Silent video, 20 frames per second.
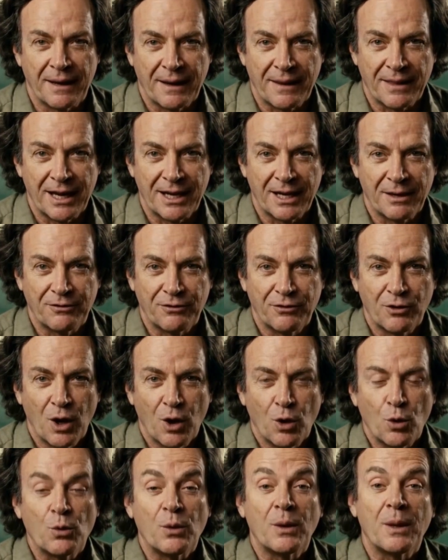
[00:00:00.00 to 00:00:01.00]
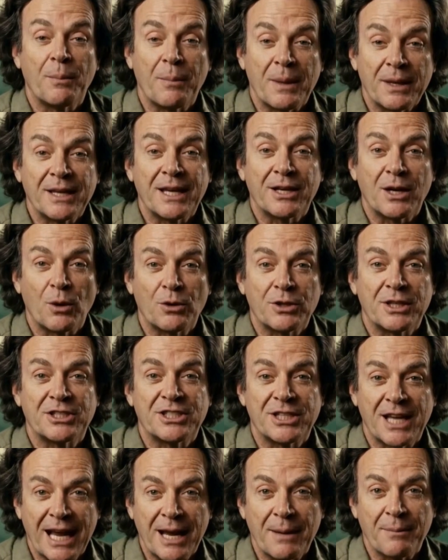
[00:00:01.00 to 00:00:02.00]
They can flow, but they don't
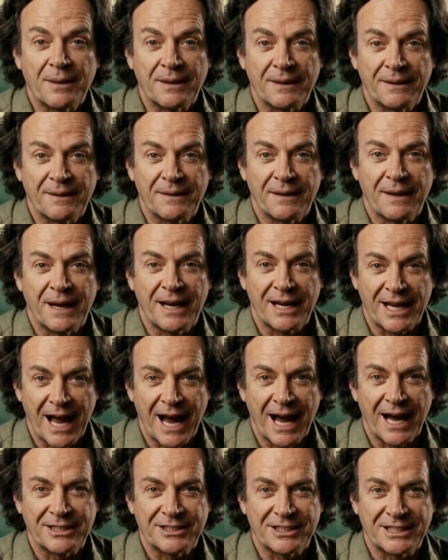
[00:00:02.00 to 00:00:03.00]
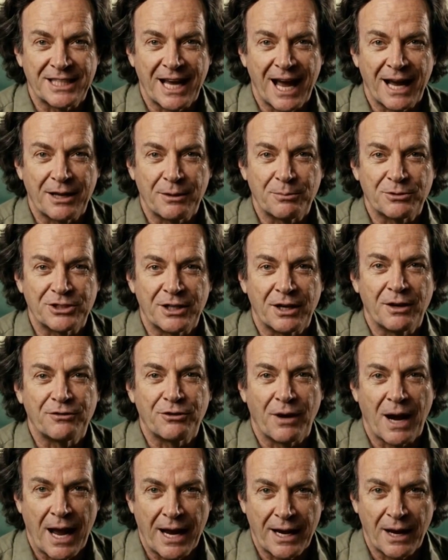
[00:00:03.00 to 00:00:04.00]
escape. A gas is atoms that are
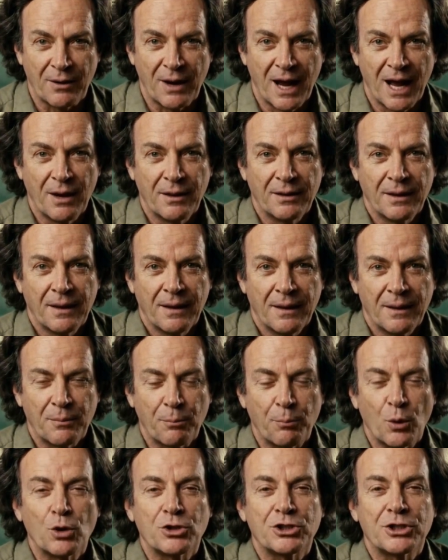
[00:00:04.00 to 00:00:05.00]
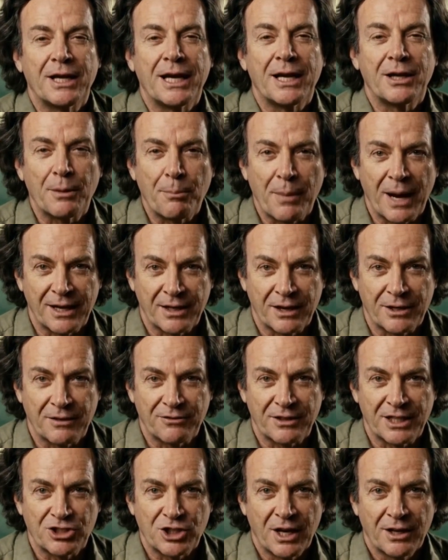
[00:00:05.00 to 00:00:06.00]
flying around, mostly independent of
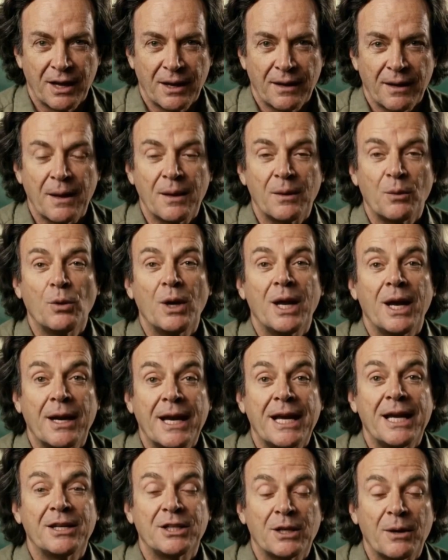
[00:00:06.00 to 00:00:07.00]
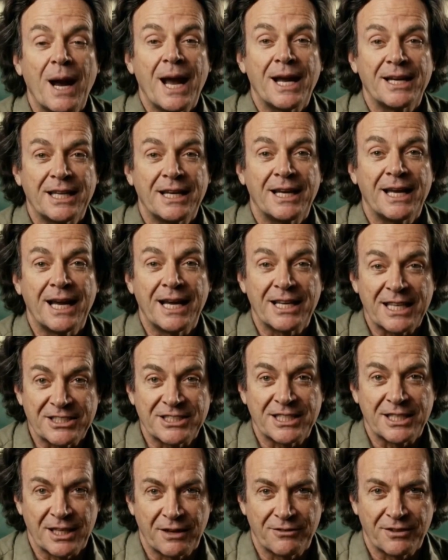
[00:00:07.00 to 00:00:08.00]
each other, rarely interacting in any
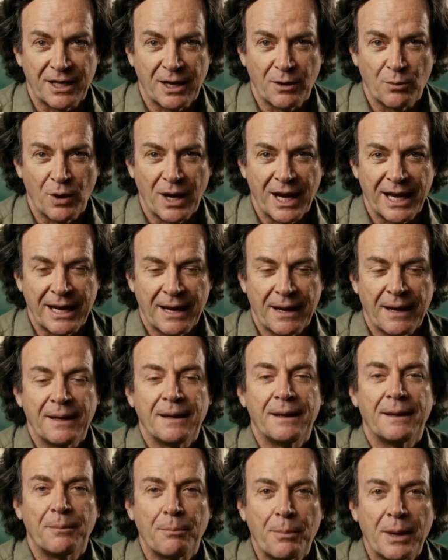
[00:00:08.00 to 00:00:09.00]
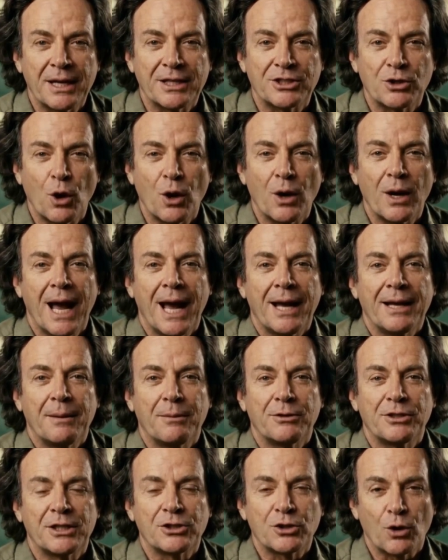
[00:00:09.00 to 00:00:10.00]
significant way. But it's all
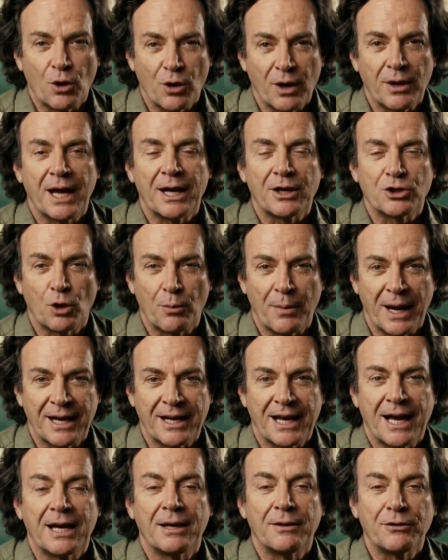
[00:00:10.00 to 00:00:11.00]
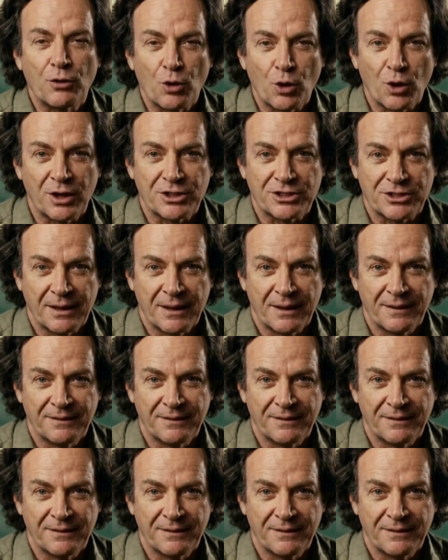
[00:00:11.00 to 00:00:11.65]
atoms, it's all electromagnetic force.